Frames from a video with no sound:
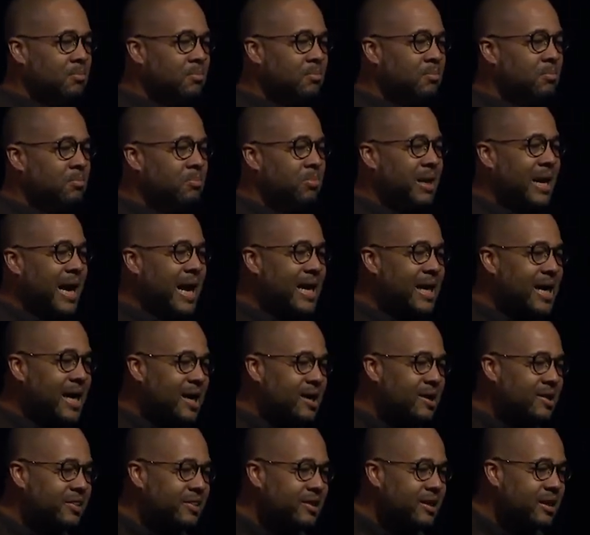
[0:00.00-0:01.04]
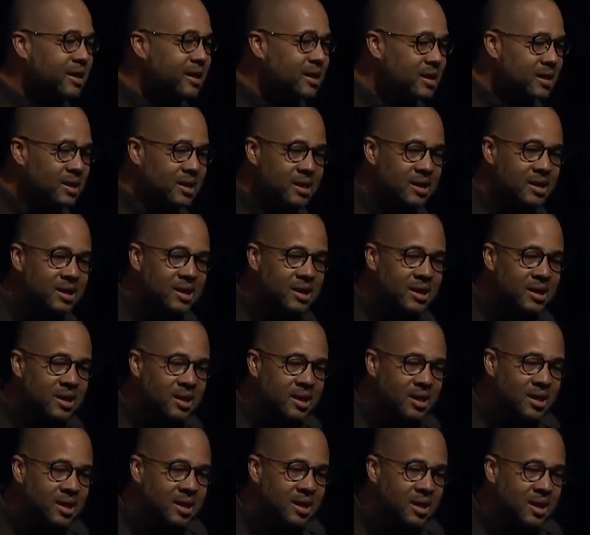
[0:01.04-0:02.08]
But I got a thing.
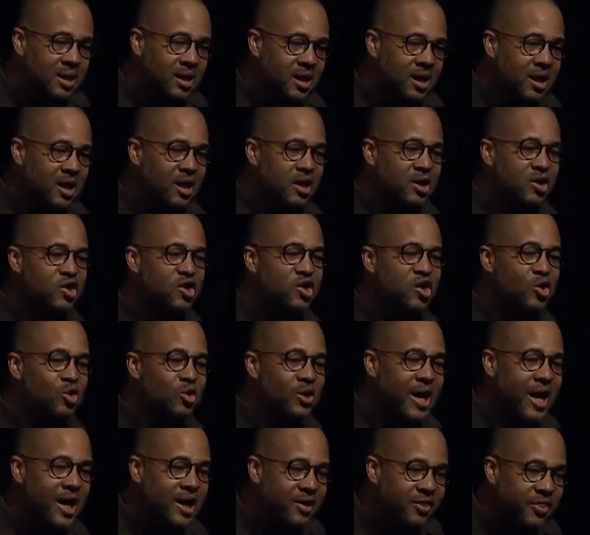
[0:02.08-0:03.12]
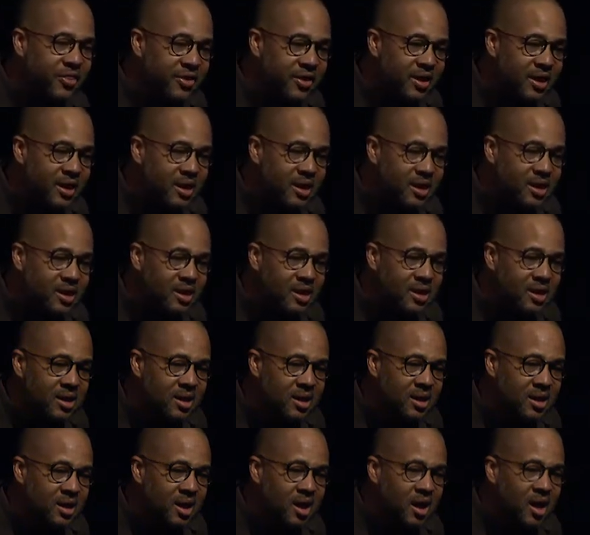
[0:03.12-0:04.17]
You got a thing.
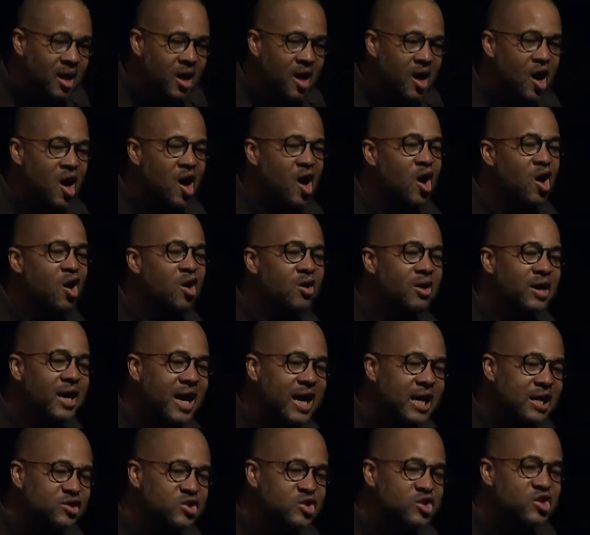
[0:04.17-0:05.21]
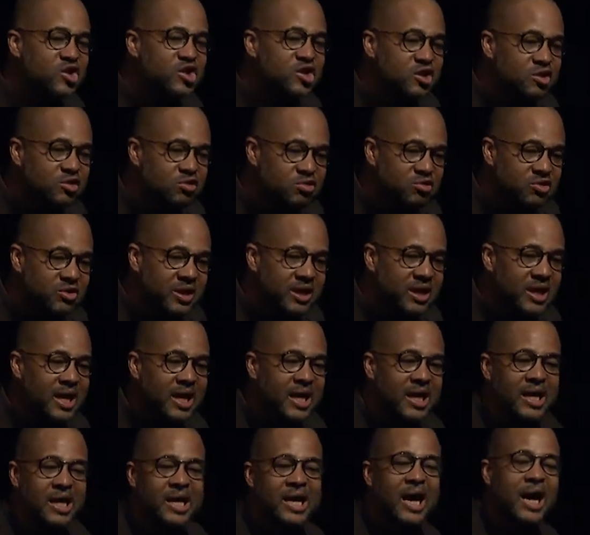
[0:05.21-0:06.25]
All God's children
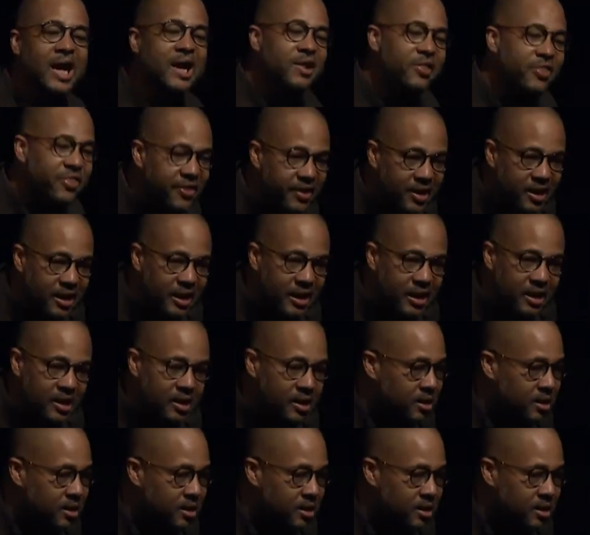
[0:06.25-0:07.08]
got a thing.